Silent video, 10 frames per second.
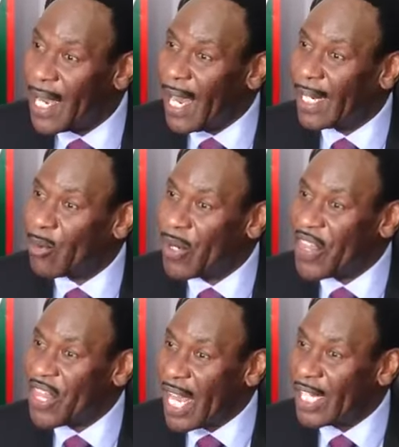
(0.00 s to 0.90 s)
And we
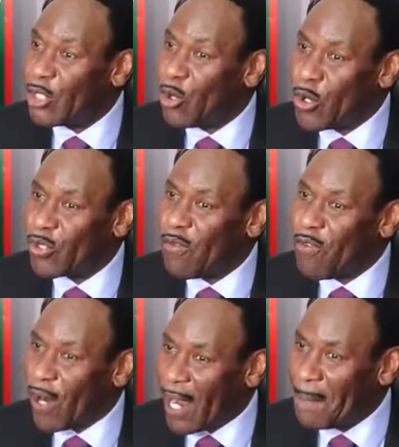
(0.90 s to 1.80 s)
thank you also
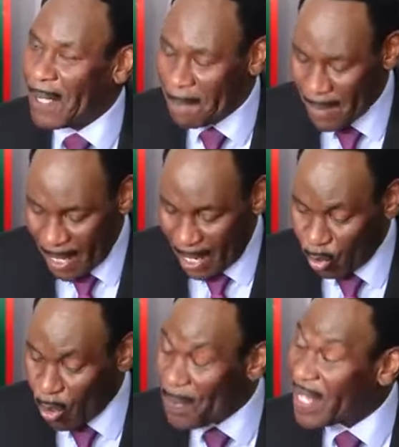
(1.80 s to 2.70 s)
for coming. And
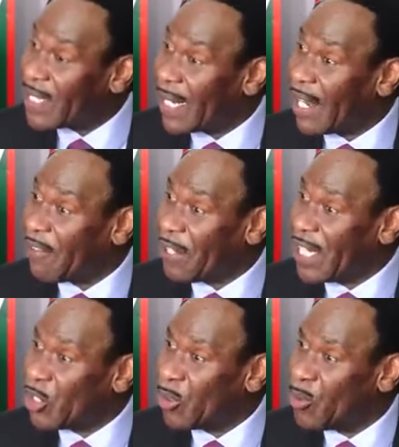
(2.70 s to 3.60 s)
we hope this
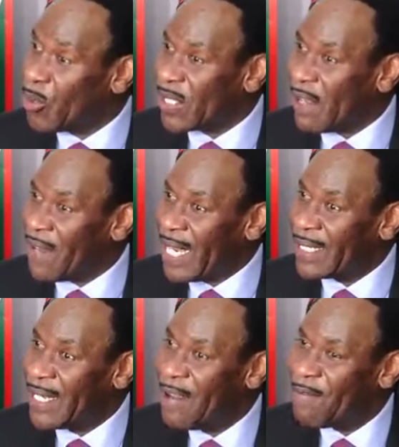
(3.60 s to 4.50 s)
clarification will
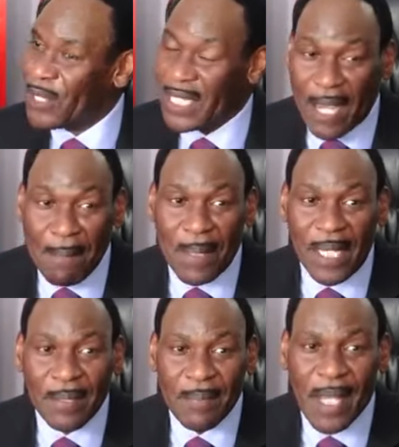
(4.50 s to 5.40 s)
suffice for the time
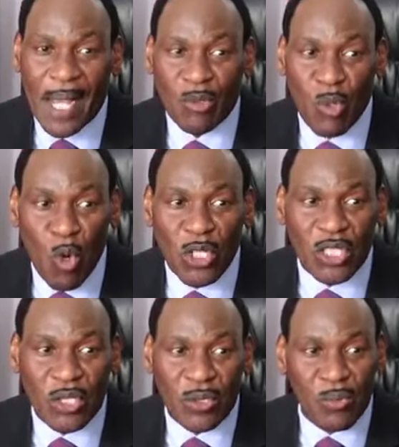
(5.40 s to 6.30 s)
being as we
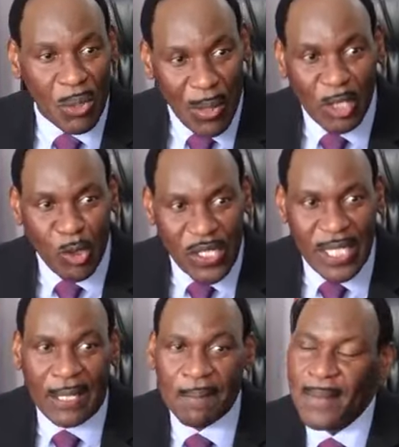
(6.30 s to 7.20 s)
wait to
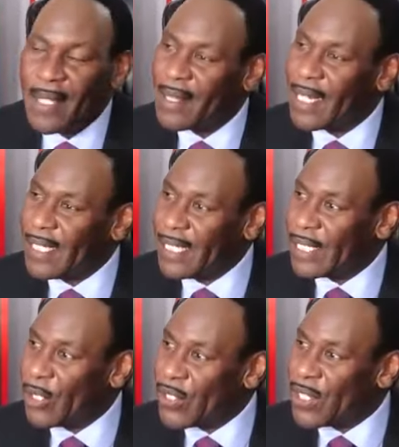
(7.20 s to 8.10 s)
see the
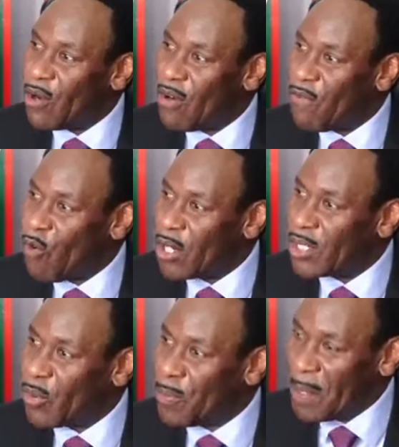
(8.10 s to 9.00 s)
details of
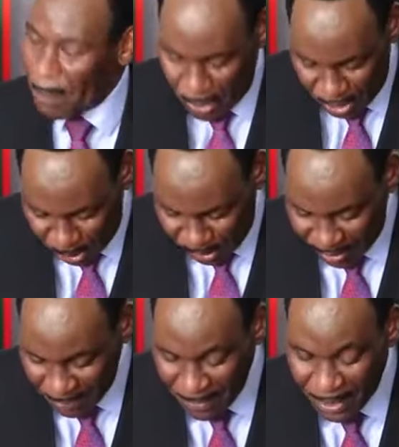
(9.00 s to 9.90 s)
what will be
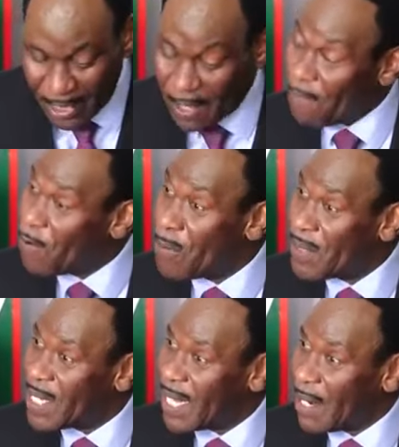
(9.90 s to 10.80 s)
produced in the
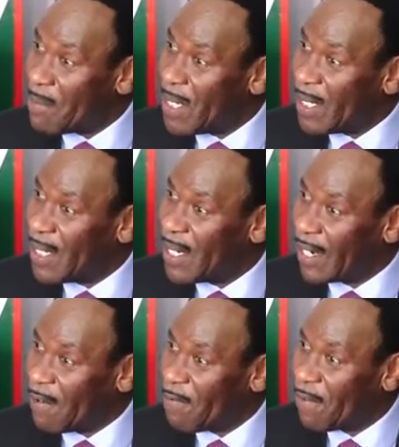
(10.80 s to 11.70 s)
films that have been
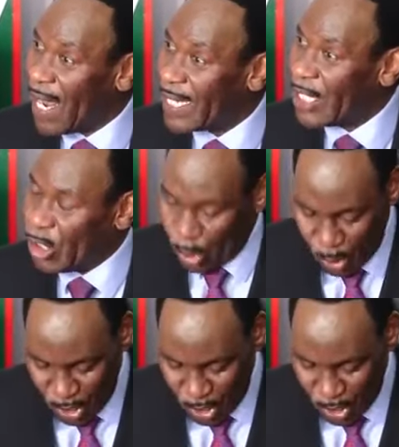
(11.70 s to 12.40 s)
referred to.